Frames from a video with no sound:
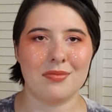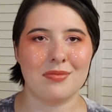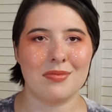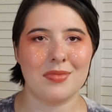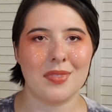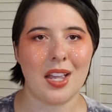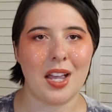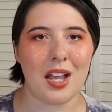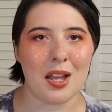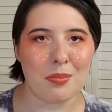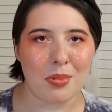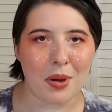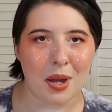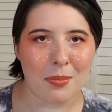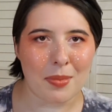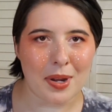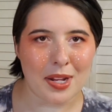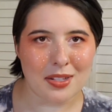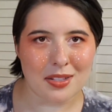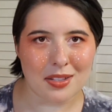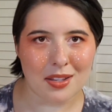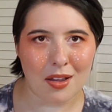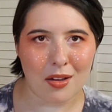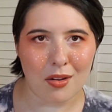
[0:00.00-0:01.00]
I bought
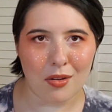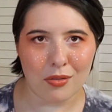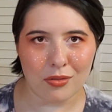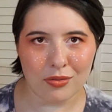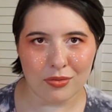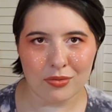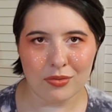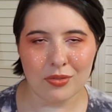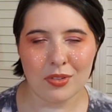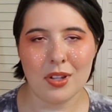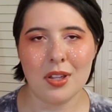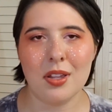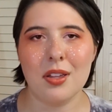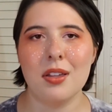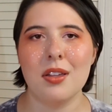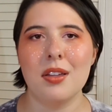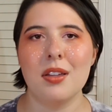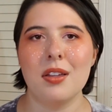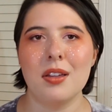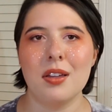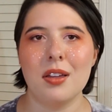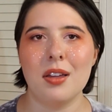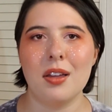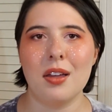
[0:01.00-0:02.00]
myself
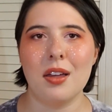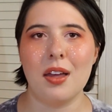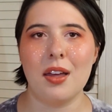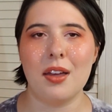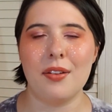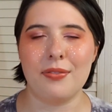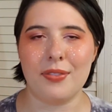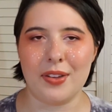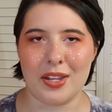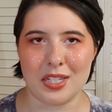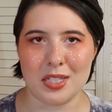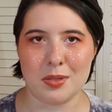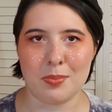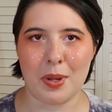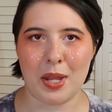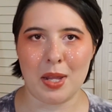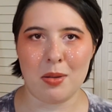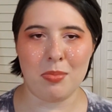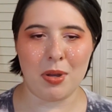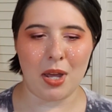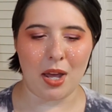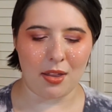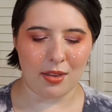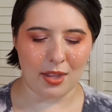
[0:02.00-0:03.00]
a face paint
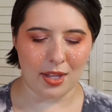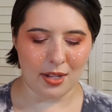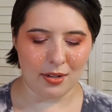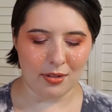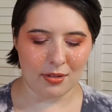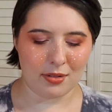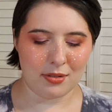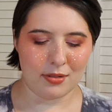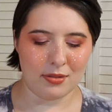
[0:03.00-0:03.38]
palette